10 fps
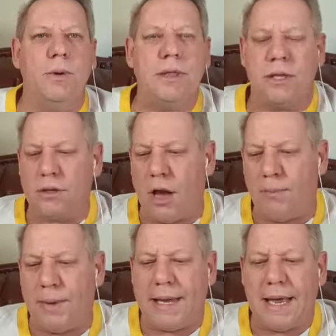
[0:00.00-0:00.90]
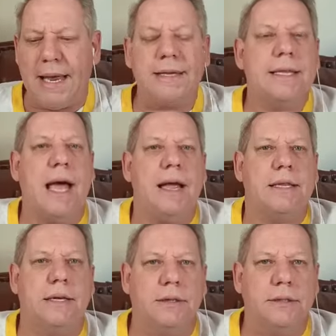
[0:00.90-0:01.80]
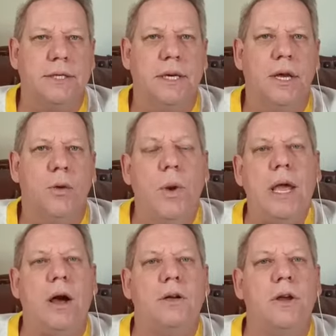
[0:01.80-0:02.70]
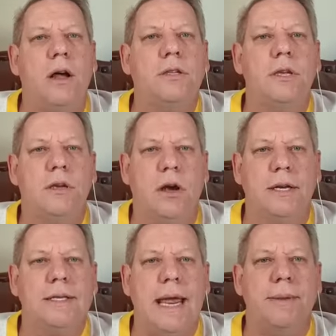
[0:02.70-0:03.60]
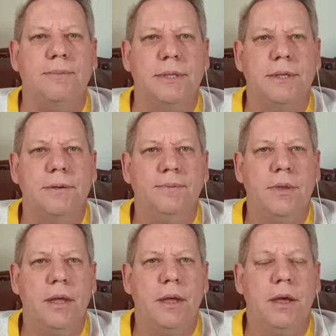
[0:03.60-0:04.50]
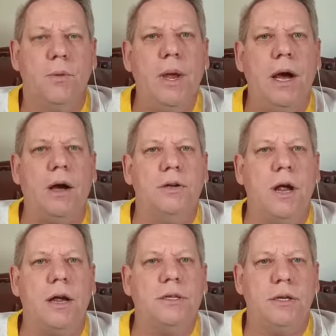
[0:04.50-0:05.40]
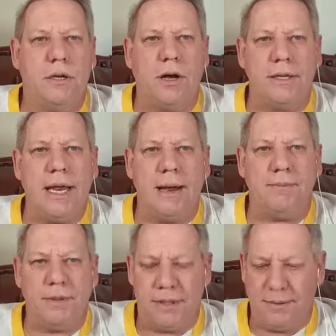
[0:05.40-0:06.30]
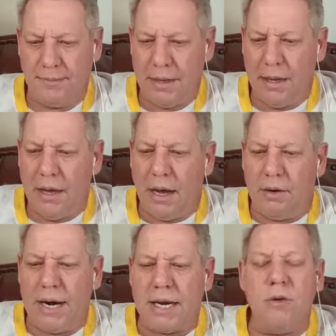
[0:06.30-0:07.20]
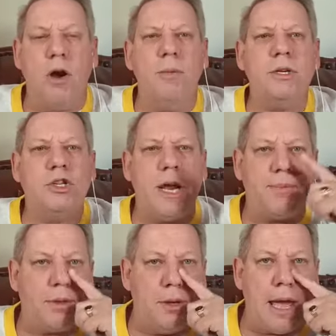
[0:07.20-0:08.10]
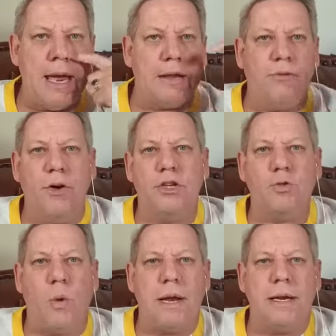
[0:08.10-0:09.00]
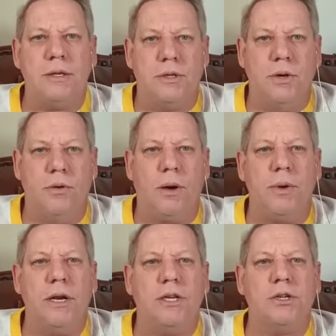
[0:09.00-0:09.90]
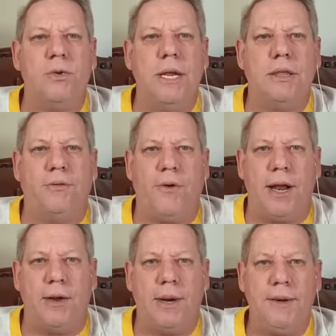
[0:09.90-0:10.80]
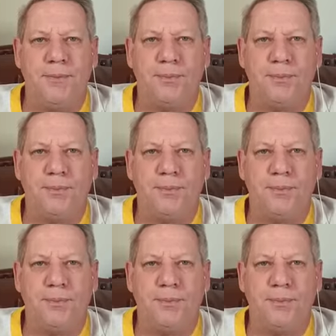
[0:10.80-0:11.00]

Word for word: with the topic entitled, We Are Not Condemned. We are not condemned. All right, in Romans chapter 8, verse 1 and 2, I want to just read the following.